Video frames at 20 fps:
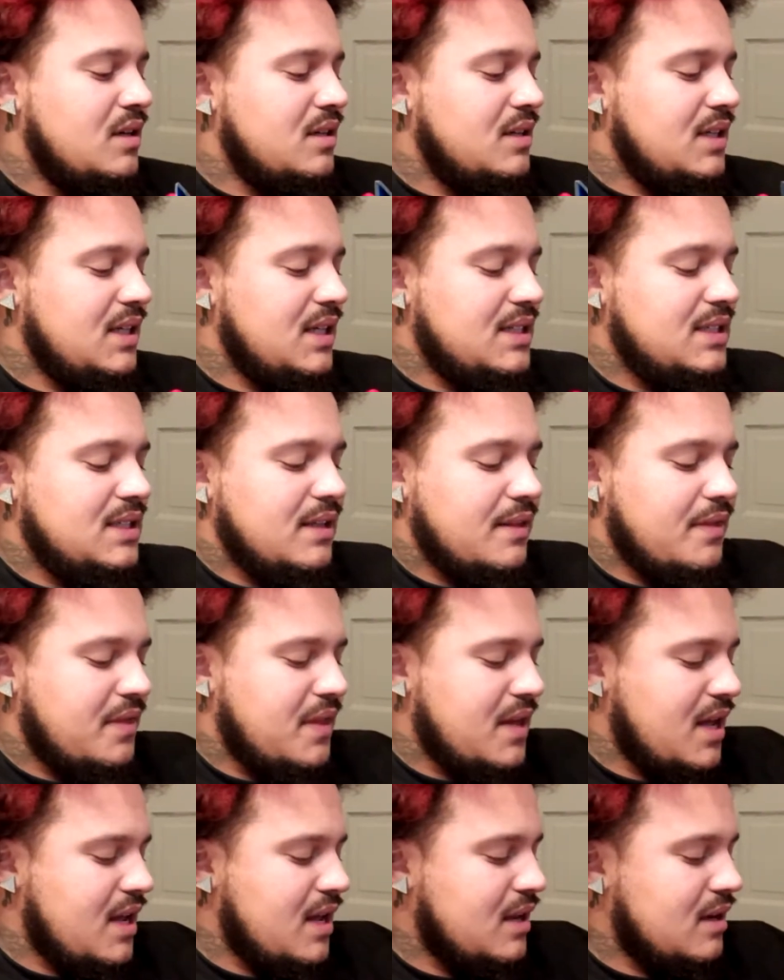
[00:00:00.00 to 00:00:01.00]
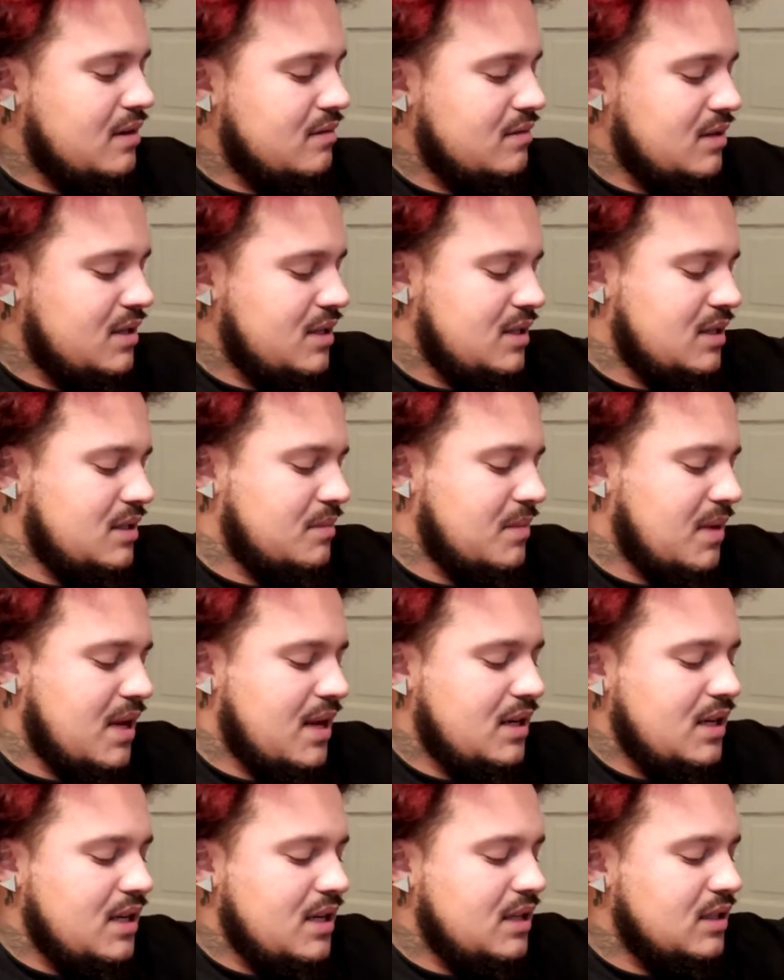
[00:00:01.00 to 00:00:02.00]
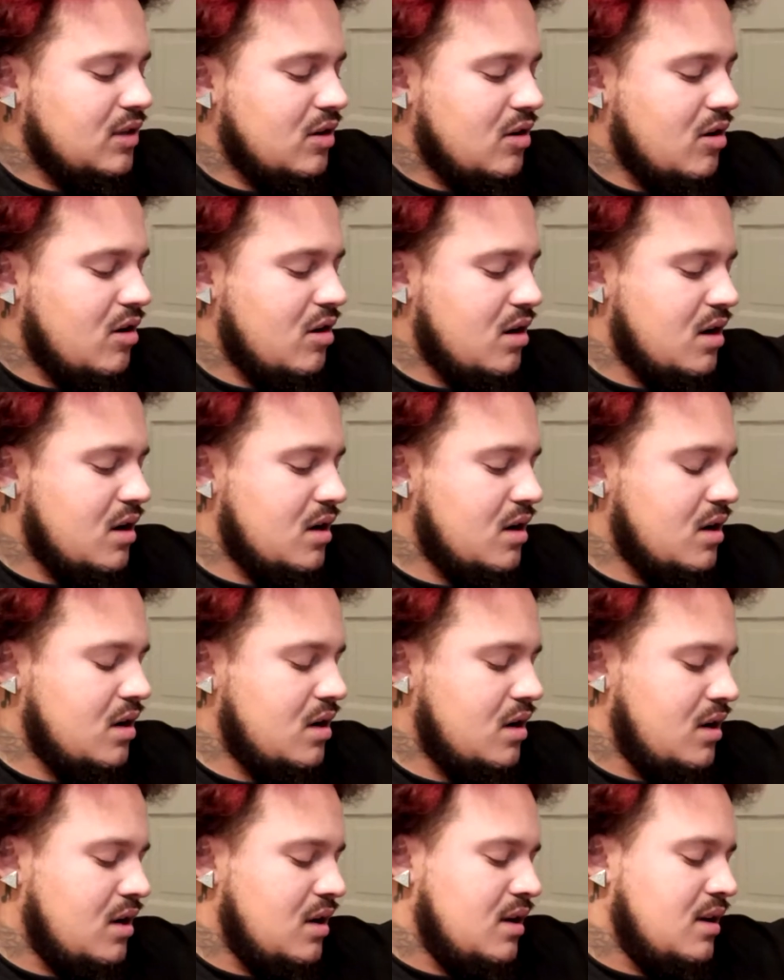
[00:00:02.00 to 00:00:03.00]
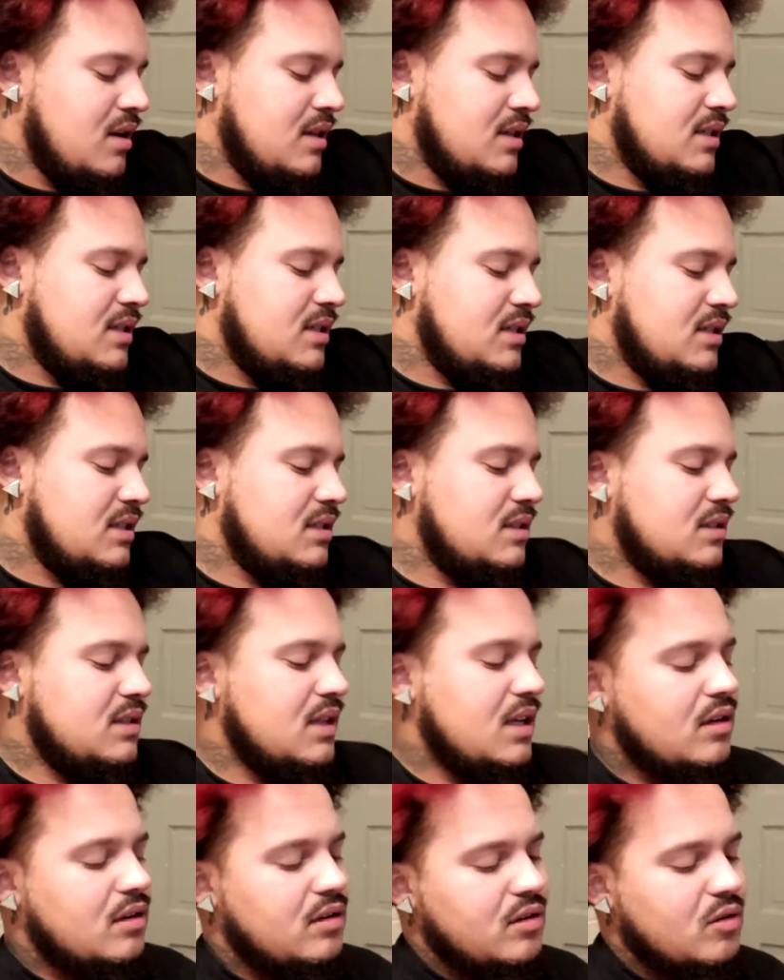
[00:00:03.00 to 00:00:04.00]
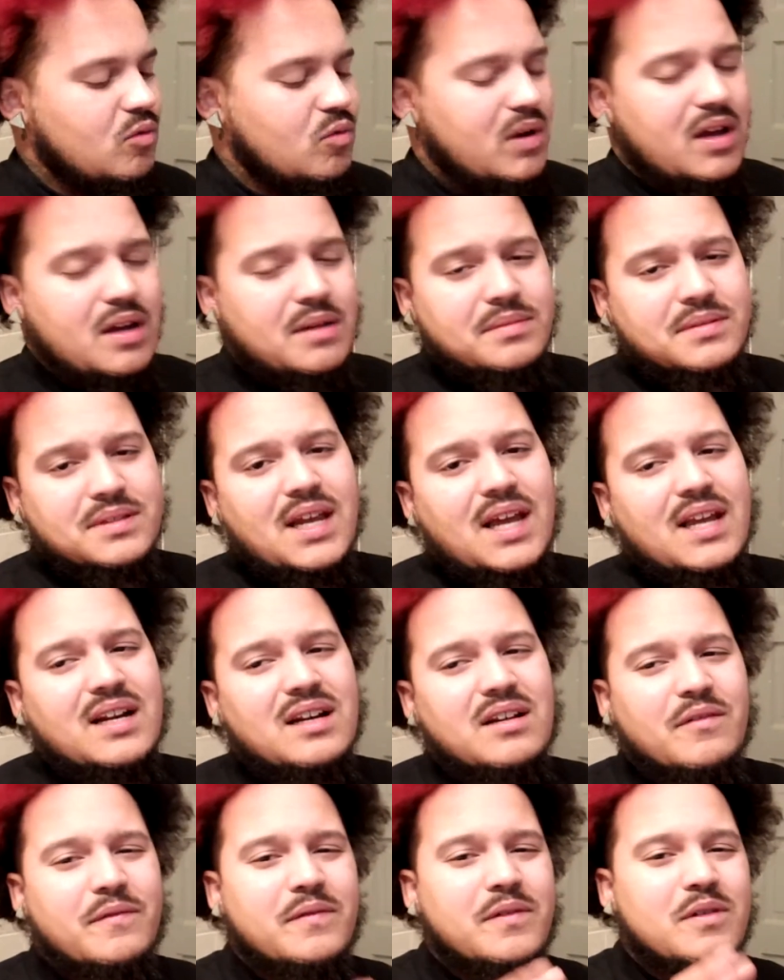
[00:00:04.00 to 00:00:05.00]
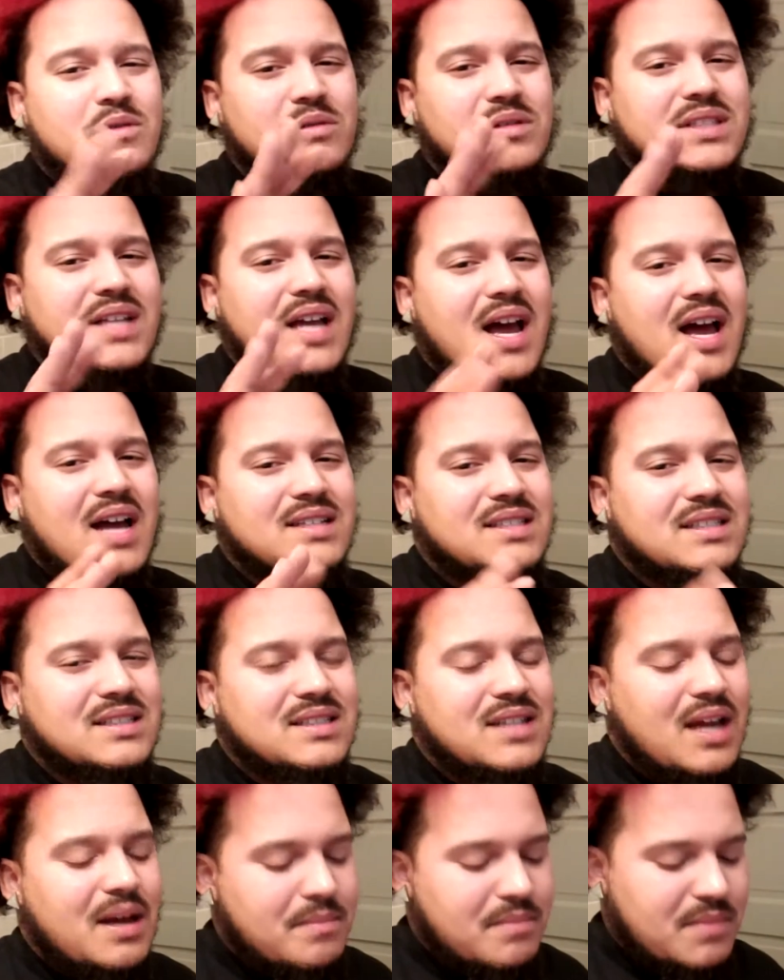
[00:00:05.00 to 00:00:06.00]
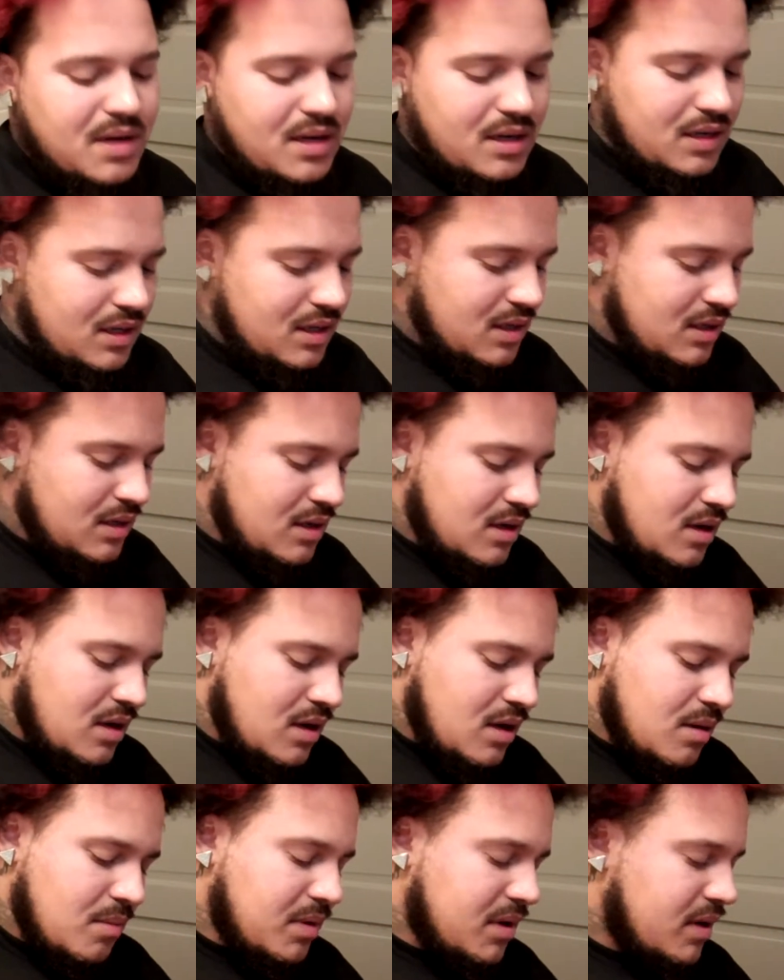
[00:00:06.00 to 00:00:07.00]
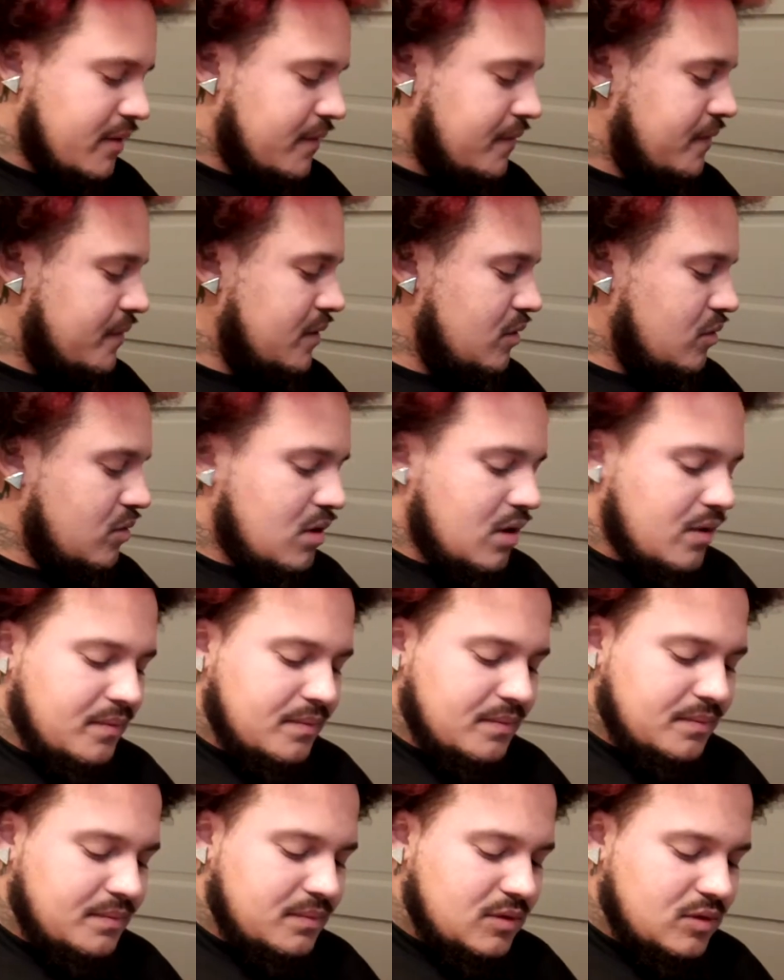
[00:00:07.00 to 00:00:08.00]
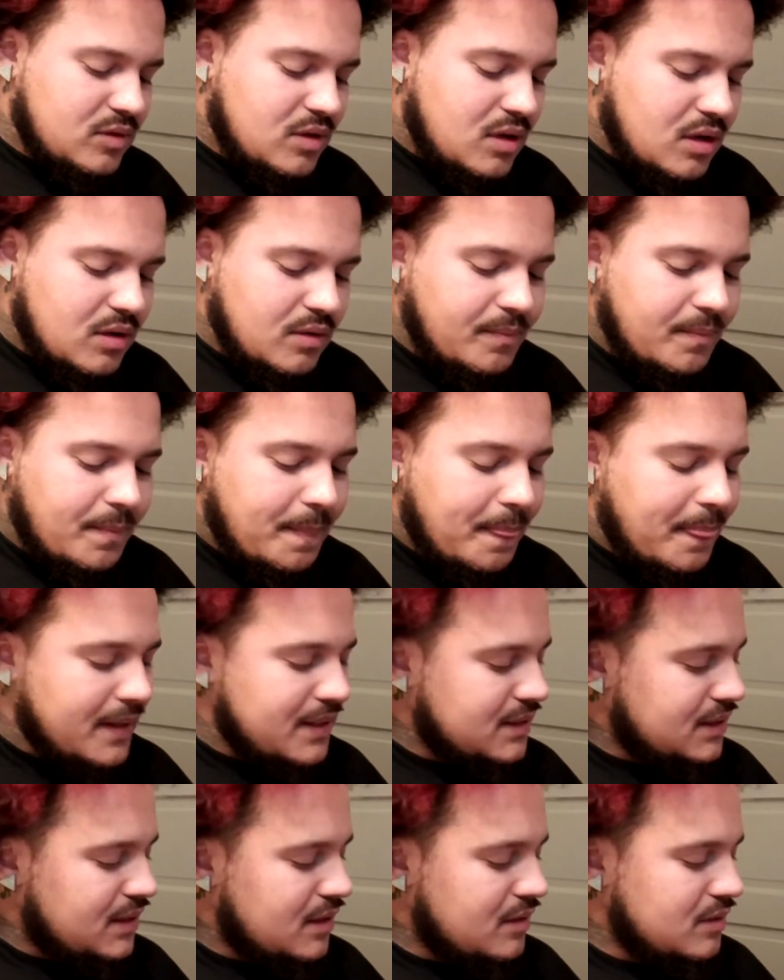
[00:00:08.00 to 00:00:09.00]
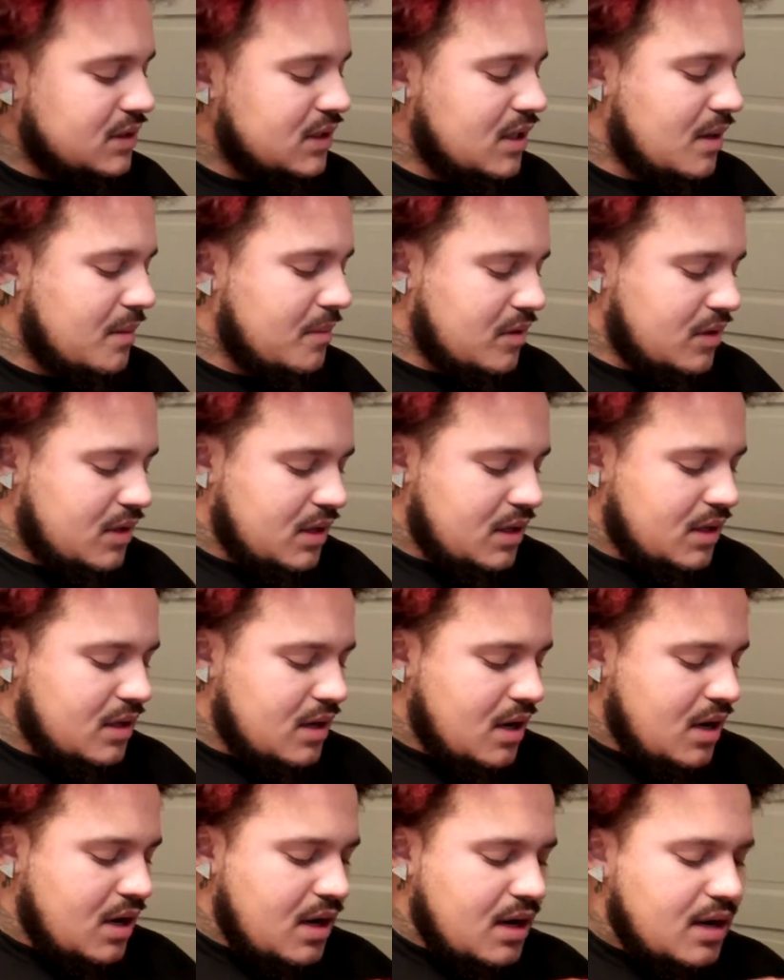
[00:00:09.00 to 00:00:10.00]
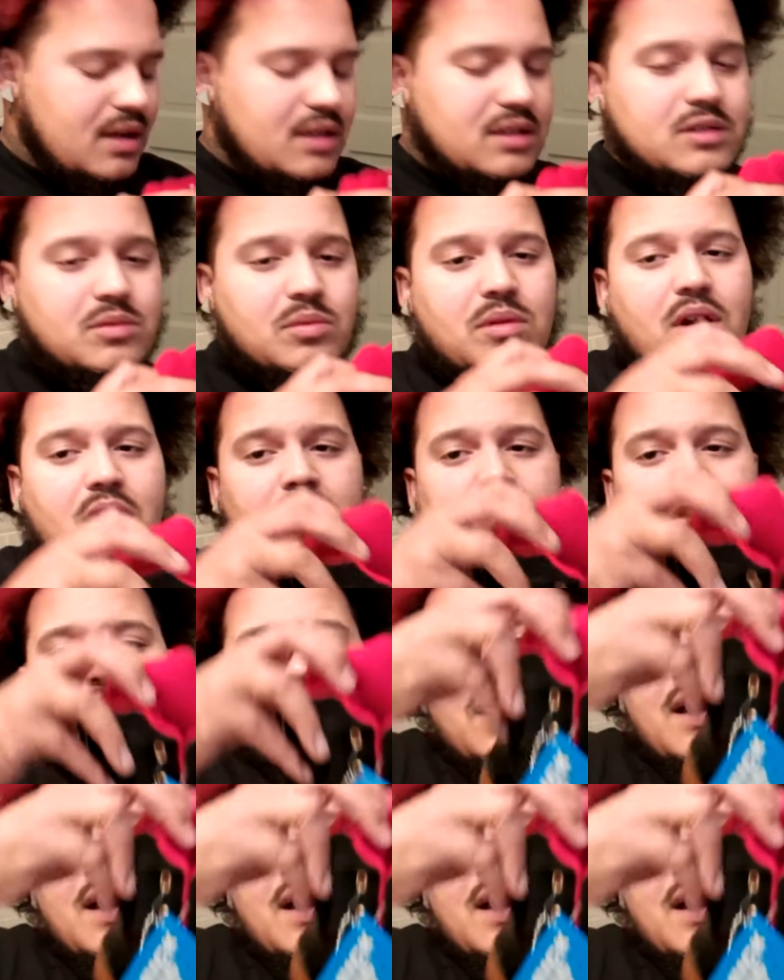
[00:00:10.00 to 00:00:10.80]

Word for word: Did your thing on these, man. These are still on the website in a few sizes, not many, but a few of them. You know, there's still some on there. And this one also